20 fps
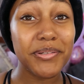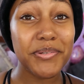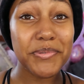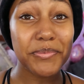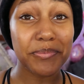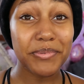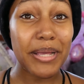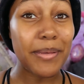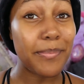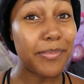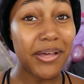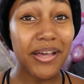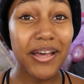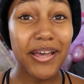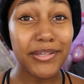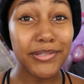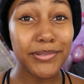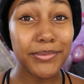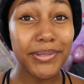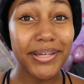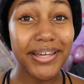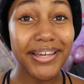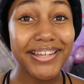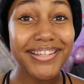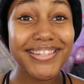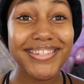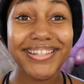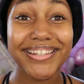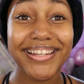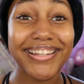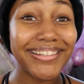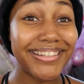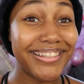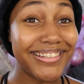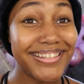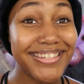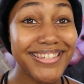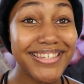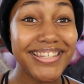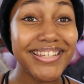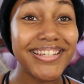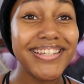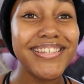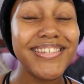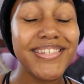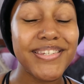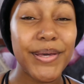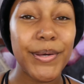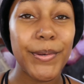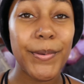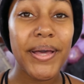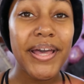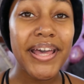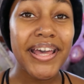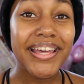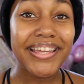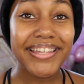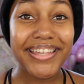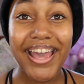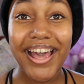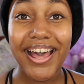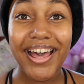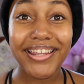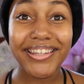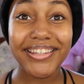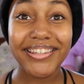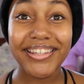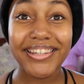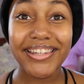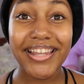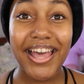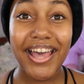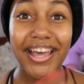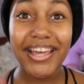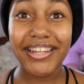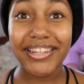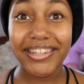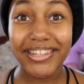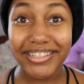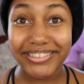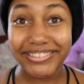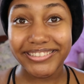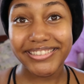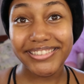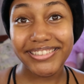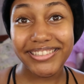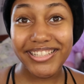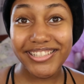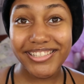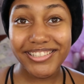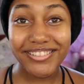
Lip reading: is right behind you guys and I need to see. So yeah, other than that, let's just get